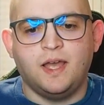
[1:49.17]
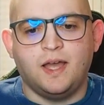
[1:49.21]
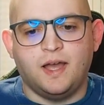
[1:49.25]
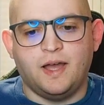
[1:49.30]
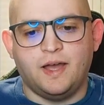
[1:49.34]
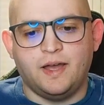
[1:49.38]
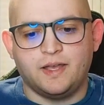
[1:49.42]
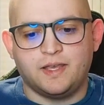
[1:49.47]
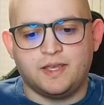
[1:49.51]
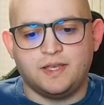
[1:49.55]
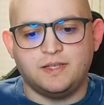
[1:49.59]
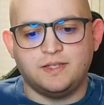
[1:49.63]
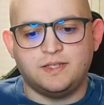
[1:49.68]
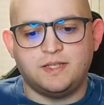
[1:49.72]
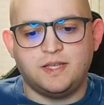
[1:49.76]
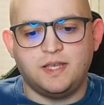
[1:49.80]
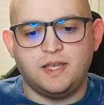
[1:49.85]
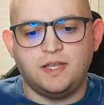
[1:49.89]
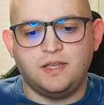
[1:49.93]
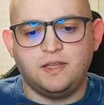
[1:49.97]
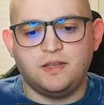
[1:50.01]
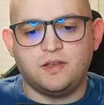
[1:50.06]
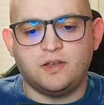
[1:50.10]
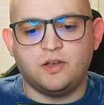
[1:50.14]
uh,
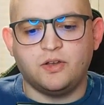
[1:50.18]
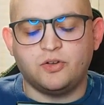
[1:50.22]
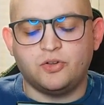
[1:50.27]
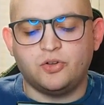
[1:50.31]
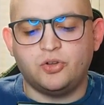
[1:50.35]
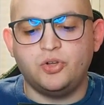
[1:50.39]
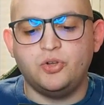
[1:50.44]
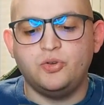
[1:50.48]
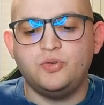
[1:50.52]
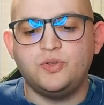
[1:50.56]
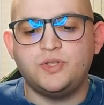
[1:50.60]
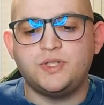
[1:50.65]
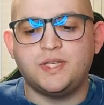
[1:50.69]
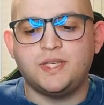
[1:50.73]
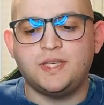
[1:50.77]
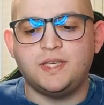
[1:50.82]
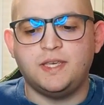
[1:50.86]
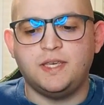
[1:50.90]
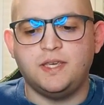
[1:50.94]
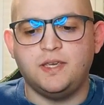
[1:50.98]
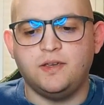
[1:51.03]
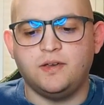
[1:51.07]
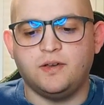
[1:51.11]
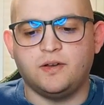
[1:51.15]
concludes
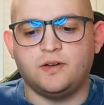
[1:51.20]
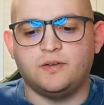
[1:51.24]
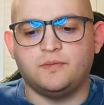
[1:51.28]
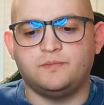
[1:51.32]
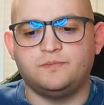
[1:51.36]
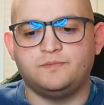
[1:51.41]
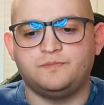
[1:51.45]
here.